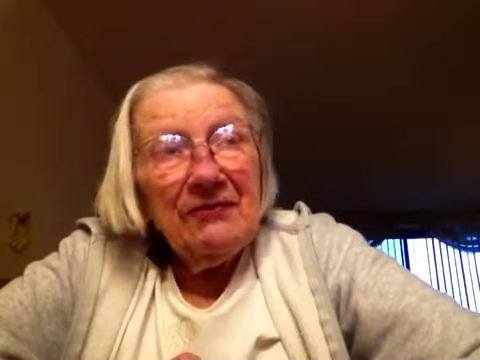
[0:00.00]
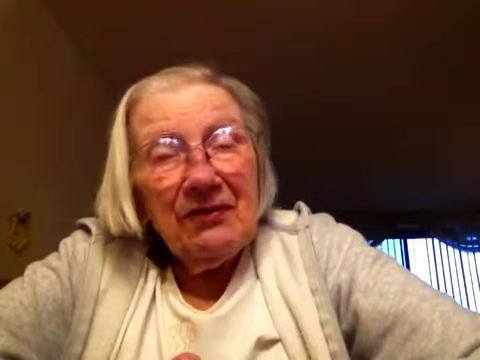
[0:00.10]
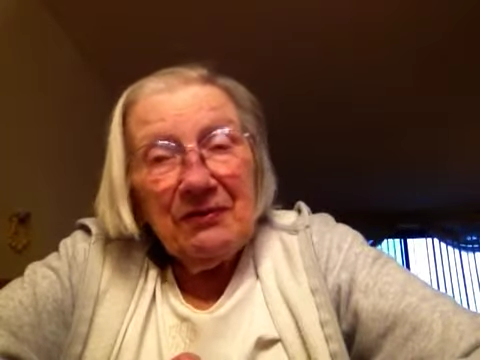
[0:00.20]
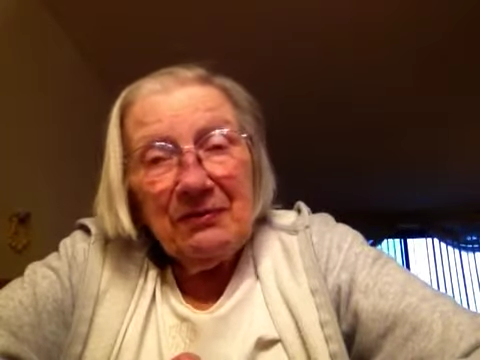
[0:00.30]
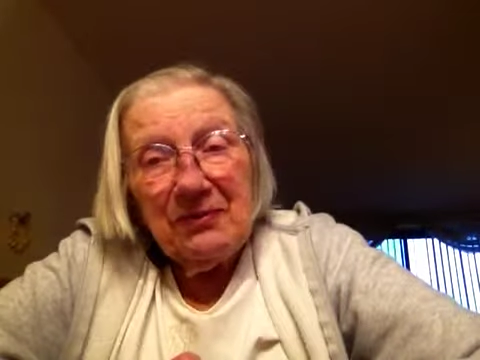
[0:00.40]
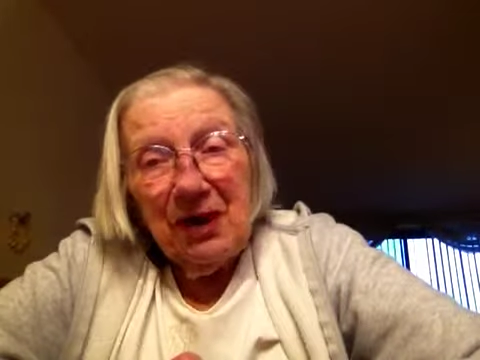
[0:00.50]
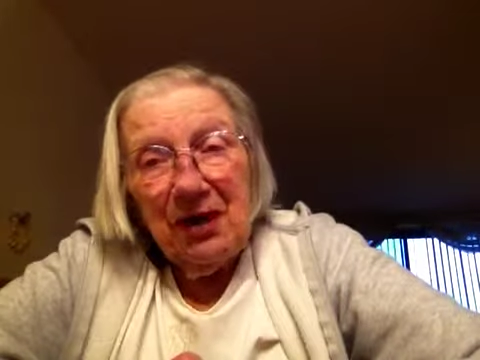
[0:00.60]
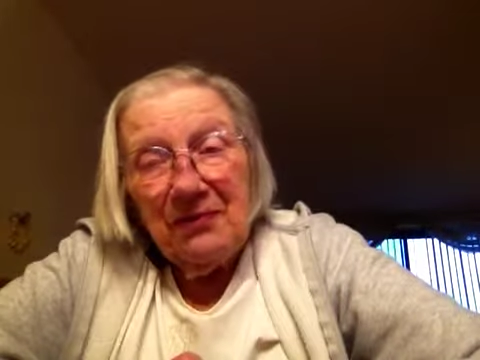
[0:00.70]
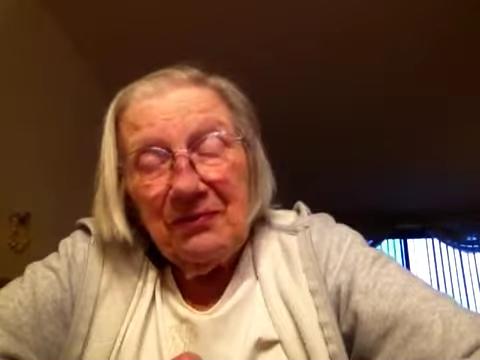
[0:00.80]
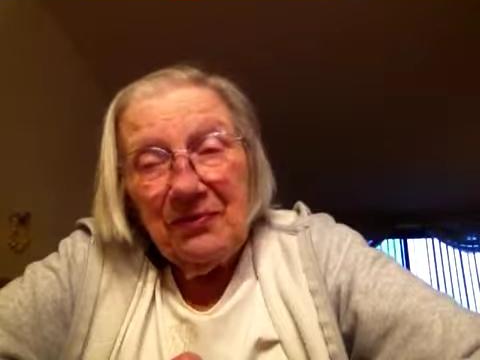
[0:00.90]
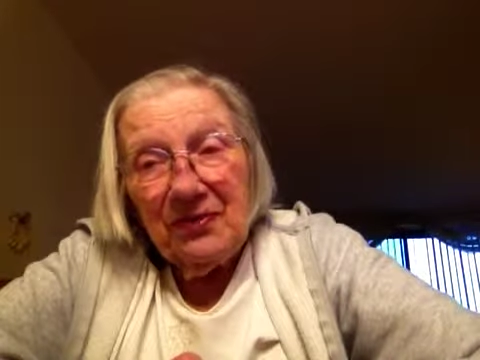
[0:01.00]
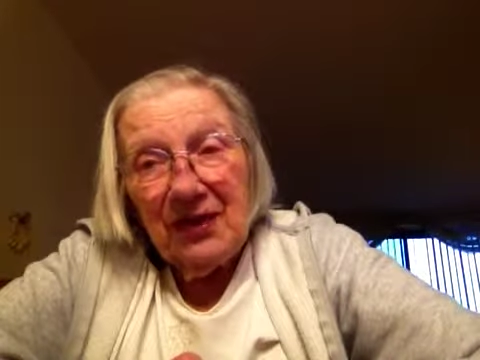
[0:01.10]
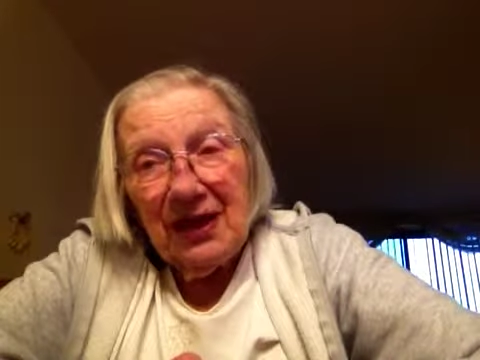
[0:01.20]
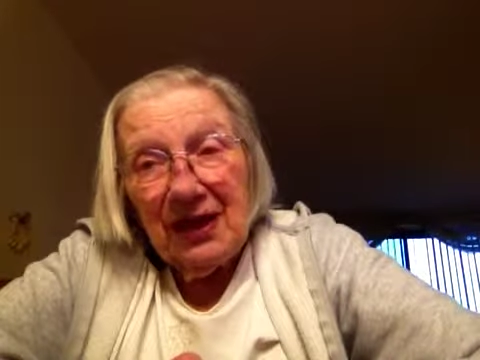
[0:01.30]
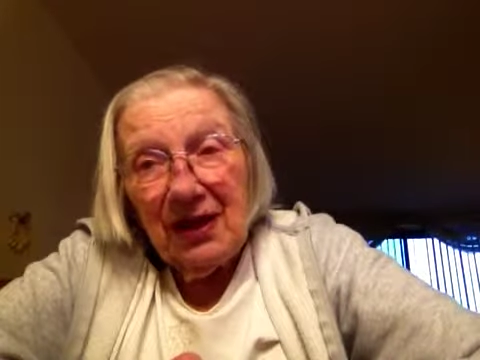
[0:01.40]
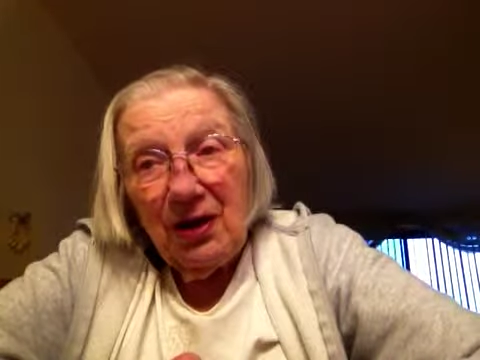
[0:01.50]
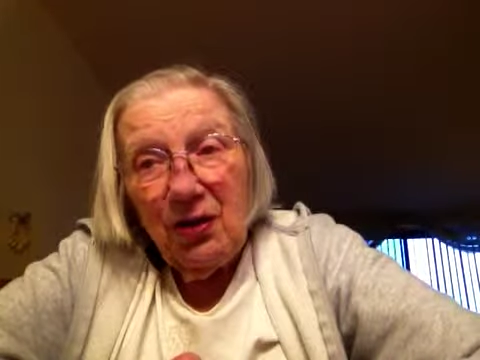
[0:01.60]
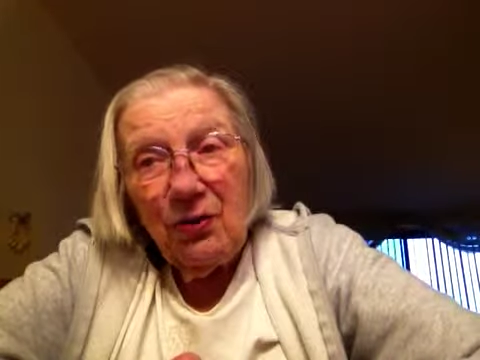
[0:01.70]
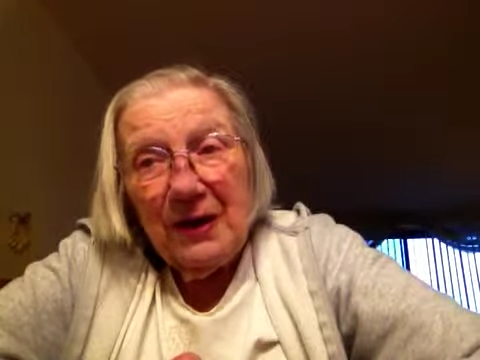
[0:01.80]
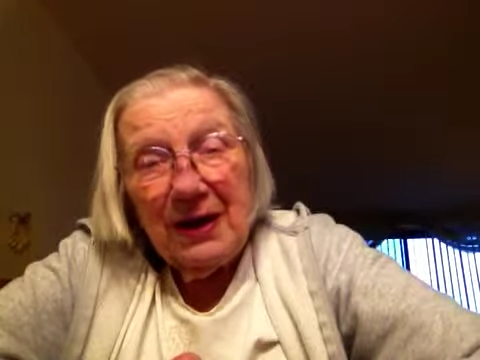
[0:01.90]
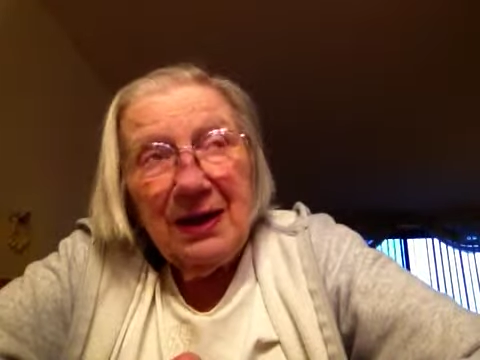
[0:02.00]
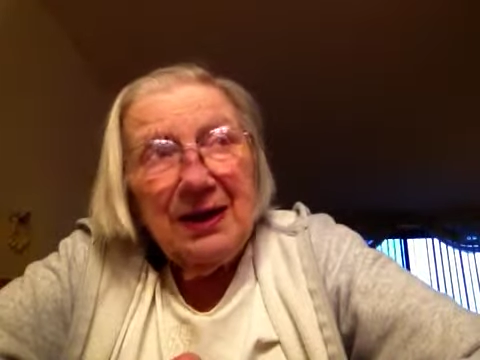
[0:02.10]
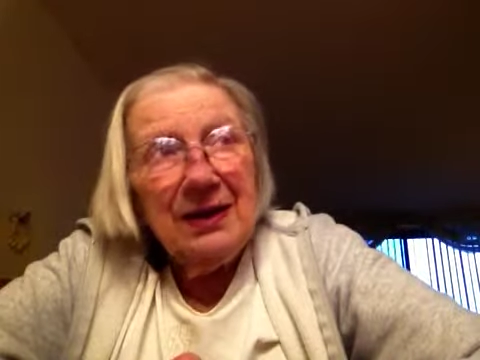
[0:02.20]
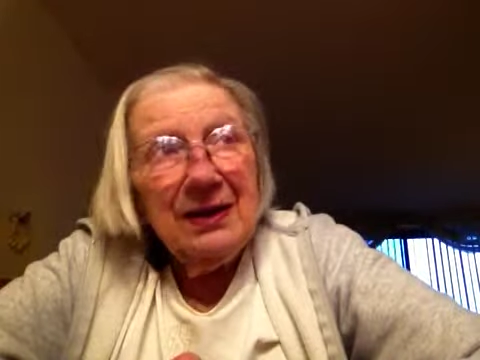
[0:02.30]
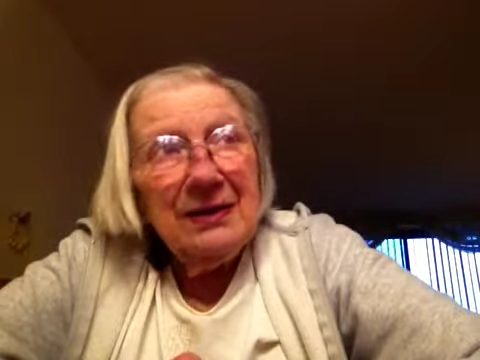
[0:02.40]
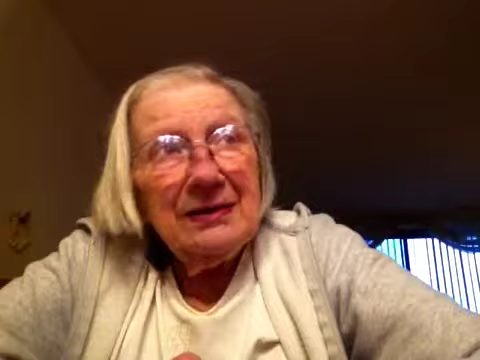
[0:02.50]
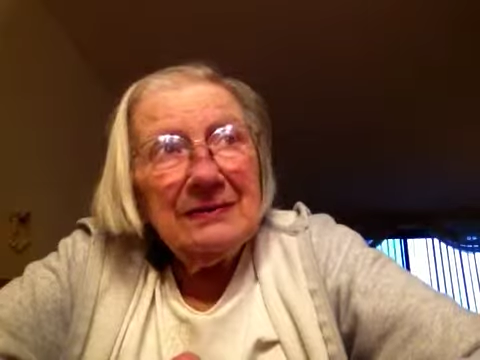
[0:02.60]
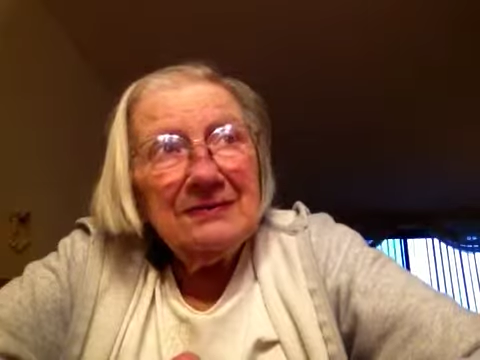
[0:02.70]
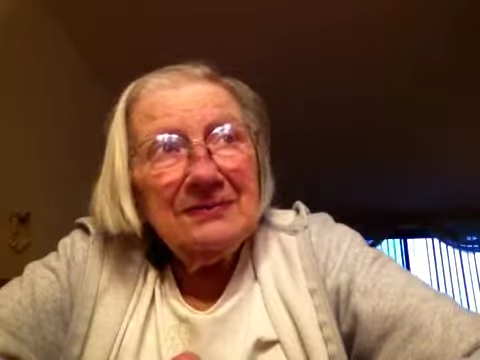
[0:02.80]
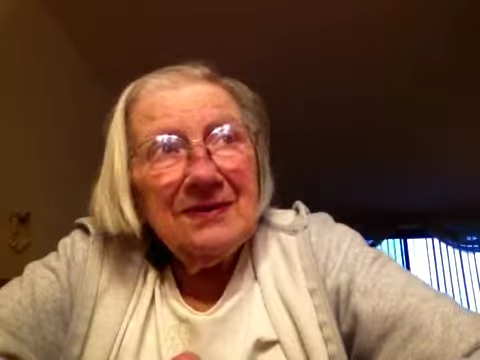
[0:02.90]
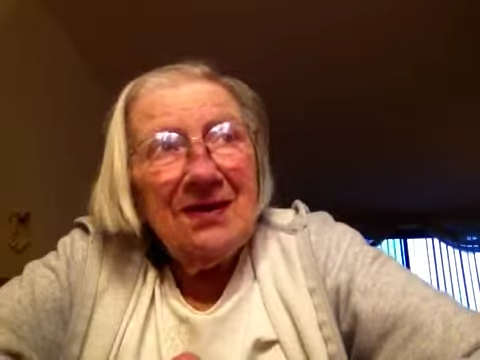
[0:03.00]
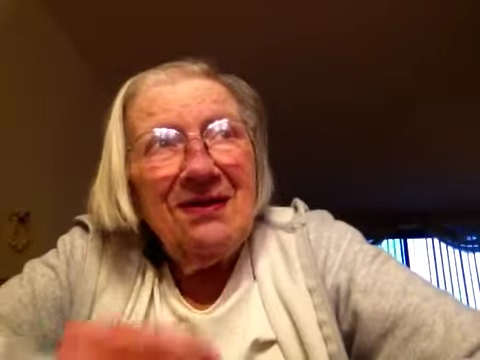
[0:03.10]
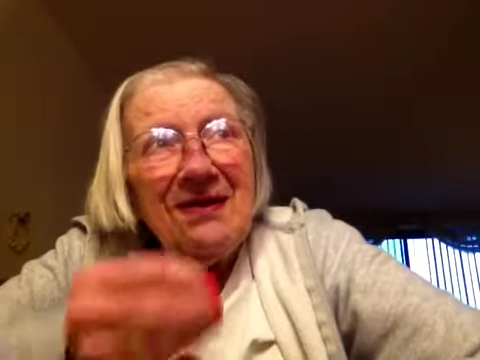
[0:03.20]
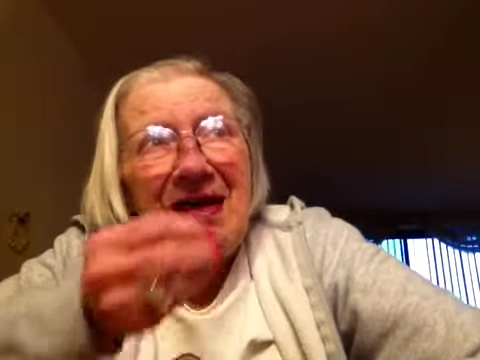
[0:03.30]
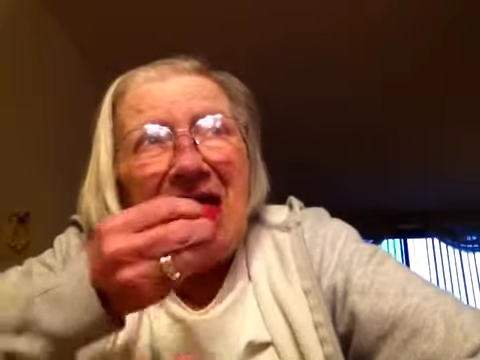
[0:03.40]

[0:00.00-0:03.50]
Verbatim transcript: from um, the homie. it's from the